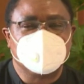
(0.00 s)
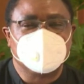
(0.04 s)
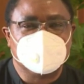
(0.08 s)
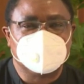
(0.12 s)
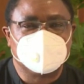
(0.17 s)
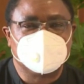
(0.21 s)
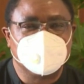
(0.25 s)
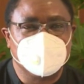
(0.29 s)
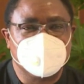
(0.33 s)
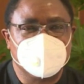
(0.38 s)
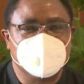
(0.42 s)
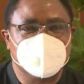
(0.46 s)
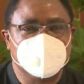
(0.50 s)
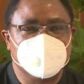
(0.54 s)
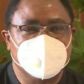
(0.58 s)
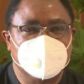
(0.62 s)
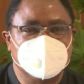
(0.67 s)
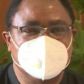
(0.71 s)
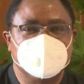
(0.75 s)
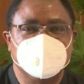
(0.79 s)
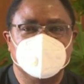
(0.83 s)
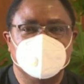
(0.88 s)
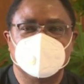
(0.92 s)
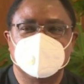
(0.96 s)
to assure you
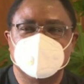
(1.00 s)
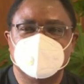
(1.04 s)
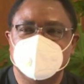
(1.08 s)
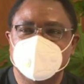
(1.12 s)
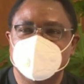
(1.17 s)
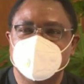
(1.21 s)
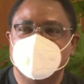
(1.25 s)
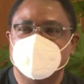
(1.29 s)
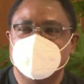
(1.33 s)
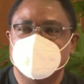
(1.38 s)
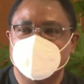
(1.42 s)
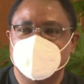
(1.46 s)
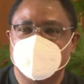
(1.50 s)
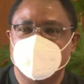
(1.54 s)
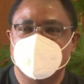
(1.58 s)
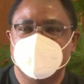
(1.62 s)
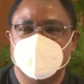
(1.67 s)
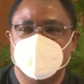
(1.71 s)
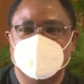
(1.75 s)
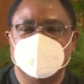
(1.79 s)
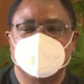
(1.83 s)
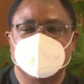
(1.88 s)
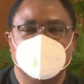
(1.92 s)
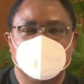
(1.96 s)
that there is nobody who will
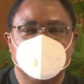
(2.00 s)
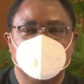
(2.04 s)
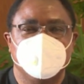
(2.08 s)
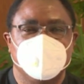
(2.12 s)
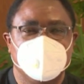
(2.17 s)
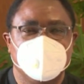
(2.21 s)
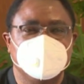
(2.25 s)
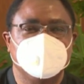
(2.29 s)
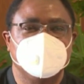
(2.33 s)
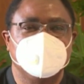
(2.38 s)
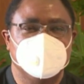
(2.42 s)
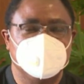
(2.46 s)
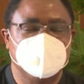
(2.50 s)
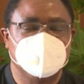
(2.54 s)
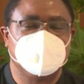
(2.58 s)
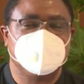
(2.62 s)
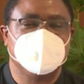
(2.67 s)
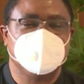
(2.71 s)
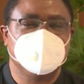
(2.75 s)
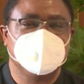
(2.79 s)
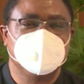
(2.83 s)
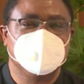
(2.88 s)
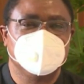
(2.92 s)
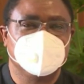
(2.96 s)
be disadvantaged
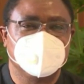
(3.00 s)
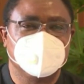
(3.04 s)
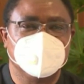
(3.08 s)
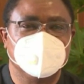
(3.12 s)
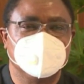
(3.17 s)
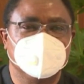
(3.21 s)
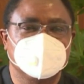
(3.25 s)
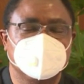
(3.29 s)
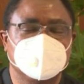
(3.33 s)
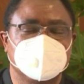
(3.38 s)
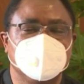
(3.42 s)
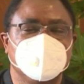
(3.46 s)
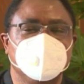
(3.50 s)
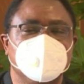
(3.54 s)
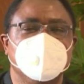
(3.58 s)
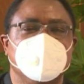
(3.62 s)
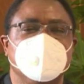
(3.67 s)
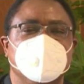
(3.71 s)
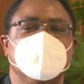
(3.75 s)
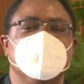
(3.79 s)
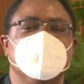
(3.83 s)
because we are